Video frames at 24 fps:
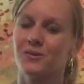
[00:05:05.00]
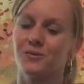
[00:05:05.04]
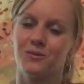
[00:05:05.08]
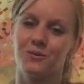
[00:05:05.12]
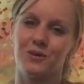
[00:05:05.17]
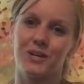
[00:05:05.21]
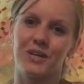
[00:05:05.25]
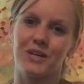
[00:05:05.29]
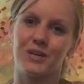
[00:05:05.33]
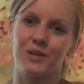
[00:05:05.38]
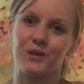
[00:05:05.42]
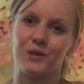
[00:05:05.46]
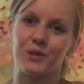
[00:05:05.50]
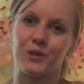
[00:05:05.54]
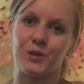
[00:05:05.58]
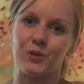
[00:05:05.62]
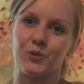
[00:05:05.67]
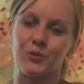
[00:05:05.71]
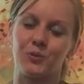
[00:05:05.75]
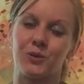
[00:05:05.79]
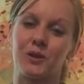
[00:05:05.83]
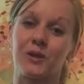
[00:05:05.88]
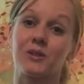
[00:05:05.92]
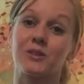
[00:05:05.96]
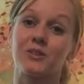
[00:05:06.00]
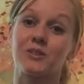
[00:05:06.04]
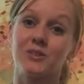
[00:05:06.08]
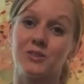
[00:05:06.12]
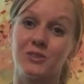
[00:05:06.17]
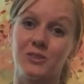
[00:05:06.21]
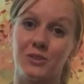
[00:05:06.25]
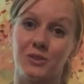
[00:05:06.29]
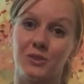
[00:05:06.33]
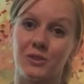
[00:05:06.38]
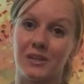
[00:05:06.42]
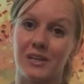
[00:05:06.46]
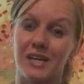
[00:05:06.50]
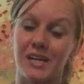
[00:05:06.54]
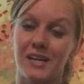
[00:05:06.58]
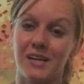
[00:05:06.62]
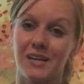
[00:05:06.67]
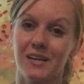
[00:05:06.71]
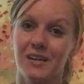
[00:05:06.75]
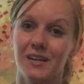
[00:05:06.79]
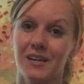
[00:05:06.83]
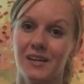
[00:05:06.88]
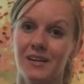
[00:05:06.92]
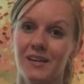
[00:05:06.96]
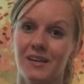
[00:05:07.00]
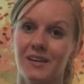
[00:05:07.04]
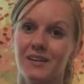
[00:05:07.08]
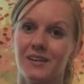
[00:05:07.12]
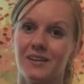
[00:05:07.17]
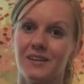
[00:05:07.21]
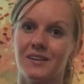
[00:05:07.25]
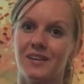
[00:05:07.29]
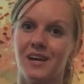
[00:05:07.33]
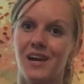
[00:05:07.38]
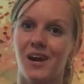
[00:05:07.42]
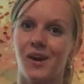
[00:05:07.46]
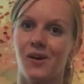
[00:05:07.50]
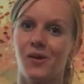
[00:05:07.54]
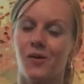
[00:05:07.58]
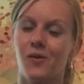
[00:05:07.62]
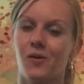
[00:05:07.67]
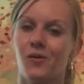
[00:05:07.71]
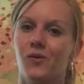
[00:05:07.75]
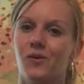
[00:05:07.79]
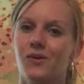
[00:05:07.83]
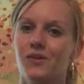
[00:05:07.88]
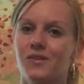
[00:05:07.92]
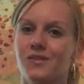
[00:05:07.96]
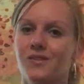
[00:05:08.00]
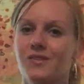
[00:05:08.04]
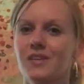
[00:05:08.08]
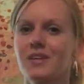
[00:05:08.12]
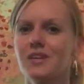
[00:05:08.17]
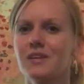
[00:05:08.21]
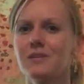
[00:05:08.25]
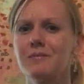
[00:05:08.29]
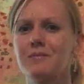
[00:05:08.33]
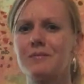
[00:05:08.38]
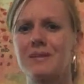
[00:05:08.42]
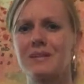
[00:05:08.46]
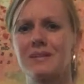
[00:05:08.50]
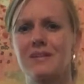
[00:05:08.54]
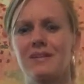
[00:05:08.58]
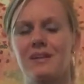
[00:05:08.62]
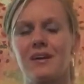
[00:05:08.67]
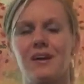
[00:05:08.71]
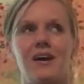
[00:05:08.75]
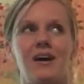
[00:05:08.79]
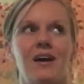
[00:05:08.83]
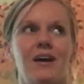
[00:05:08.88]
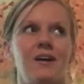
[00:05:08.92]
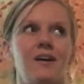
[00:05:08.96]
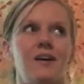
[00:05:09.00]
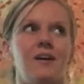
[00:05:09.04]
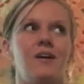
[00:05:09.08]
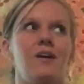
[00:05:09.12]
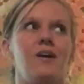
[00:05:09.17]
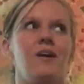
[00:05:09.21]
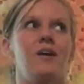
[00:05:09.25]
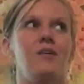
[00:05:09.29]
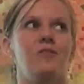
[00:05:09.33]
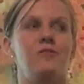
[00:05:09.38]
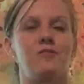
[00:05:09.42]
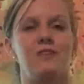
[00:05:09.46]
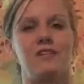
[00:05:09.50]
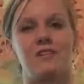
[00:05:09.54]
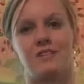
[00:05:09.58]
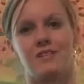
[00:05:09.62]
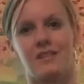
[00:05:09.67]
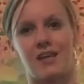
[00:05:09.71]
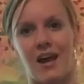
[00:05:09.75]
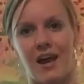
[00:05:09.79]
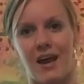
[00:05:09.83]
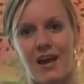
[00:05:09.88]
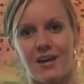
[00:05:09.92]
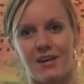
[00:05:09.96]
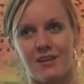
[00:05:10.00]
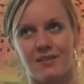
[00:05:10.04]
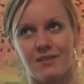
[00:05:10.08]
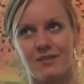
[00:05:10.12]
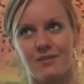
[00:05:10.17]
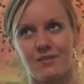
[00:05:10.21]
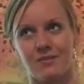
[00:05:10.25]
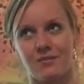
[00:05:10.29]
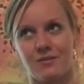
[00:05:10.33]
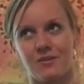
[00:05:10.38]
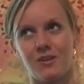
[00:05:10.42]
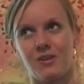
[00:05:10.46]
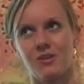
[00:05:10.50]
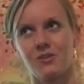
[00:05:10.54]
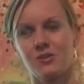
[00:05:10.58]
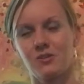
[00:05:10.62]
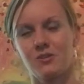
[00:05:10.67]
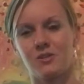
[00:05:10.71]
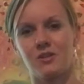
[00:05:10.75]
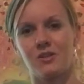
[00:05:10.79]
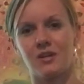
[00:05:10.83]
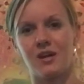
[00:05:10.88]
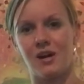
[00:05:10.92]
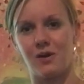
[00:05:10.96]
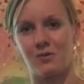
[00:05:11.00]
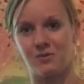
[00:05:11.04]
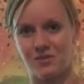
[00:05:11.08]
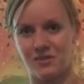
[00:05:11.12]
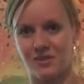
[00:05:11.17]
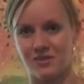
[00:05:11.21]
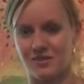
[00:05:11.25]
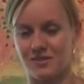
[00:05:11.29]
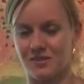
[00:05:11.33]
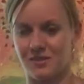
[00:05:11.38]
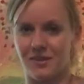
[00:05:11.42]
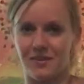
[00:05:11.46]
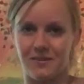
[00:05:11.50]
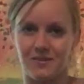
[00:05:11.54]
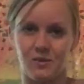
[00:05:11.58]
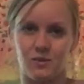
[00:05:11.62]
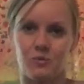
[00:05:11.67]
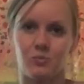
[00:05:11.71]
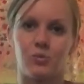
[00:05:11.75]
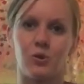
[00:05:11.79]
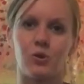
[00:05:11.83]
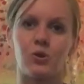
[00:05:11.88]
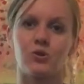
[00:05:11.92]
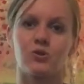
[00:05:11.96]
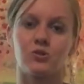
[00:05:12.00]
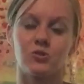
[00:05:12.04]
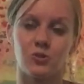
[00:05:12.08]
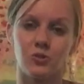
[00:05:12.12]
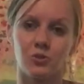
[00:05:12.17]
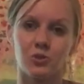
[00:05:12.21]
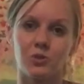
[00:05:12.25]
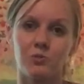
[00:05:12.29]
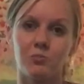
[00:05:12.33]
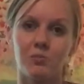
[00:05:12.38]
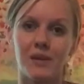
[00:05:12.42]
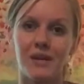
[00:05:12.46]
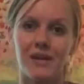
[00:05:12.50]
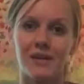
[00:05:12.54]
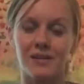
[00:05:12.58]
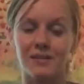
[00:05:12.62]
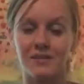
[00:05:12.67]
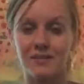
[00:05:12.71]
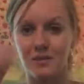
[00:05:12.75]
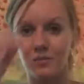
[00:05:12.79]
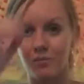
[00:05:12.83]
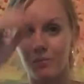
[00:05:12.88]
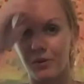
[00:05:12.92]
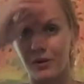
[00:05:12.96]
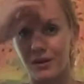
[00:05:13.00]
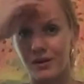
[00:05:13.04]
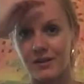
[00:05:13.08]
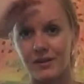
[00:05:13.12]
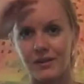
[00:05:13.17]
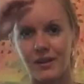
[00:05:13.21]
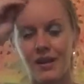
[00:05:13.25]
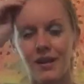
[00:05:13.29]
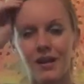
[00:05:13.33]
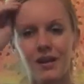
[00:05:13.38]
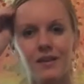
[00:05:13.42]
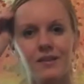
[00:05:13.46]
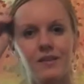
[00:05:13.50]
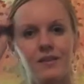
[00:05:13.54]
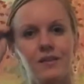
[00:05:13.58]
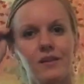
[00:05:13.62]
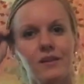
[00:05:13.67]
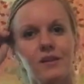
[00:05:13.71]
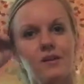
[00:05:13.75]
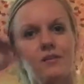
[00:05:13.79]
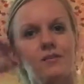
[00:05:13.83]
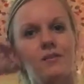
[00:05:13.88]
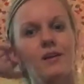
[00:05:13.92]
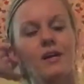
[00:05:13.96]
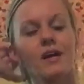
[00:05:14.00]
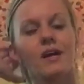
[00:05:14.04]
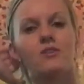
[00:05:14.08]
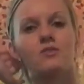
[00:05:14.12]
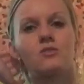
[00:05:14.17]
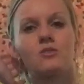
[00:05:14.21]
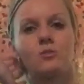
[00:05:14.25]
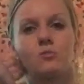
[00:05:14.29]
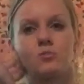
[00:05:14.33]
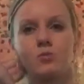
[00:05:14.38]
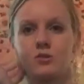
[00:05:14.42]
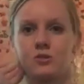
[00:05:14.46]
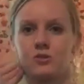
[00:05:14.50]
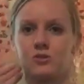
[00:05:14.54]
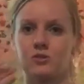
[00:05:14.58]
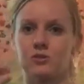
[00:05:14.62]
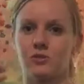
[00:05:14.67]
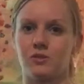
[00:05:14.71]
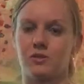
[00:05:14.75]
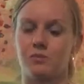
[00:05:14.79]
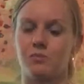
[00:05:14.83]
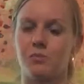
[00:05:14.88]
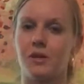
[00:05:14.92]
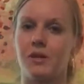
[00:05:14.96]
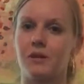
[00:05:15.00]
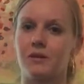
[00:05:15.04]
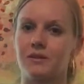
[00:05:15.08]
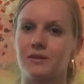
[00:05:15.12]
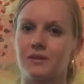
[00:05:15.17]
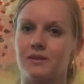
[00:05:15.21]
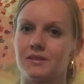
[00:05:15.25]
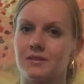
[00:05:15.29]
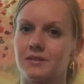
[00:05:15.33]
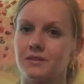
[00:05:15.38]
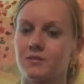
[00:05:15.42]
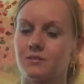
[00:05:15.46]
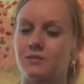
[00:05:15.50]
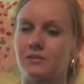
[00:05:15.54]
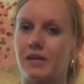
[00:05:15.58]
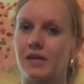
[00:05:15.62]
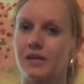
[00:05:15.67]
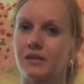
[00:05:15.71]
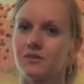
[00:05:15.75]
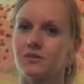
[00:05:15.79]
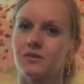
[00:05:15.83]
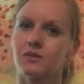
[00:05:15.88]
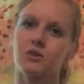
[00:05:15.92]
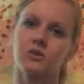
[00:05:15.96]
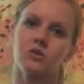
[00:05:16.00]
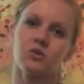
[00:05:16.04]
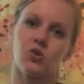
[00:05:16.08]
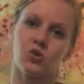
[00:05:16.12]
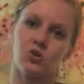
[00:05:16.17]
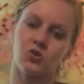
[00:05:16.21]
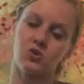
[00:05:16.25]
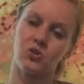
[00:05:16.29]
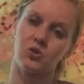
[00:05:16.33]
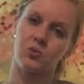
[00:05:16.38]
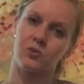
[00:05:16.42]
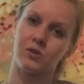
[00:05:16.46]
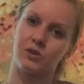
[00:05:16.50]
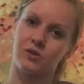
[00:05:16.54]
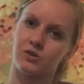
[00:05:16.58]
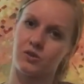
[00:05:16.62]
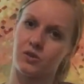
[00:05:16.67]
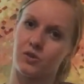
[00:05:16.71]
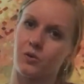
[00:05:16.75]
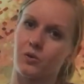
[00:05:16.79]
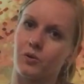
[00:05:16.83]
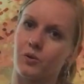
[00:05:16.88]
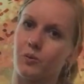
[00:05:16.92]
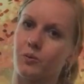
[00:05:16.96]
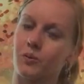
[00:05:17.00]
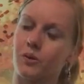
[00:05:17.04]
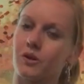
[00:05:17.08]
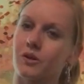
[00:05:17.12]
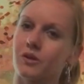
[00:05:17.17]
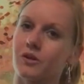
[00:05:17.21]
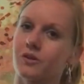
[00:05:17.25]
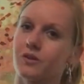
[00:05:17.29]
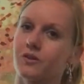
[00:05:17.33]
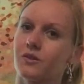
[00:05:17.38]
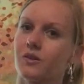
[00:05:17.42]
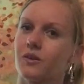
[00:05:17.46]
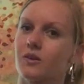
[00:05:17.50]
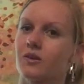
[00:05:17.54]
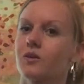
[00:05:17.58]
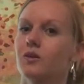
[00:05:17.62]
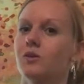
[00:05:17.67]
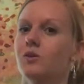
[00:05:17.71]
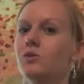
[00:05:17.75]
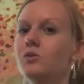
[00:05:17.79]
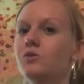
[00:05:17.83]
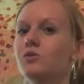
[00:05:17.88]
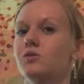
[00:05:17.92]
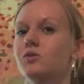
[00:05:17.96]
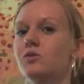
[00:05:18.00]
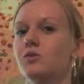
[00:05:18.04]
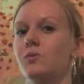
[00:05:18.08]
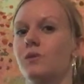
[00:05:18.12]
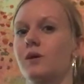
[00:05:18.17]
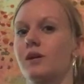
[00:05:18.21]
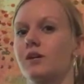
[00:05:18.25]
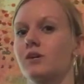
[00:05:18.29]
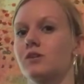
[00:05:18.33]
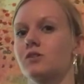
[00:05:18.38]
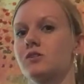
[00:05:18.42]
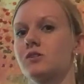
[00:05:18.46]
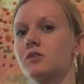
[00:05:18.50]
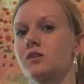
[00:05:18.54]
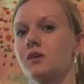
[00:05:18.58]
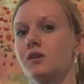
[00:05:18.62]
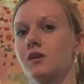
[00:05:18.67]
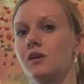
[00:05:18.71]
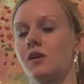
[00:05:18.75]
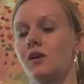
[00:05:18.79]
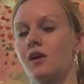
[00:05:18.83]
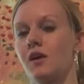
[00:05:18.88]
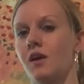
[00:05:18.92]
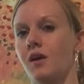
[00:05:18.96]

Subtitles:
where it's dirty. Now, think of it as, we all know our house is our personal space, but think of it as your personal appearance, right? The clothes you wear to go to work, the clothes you wear to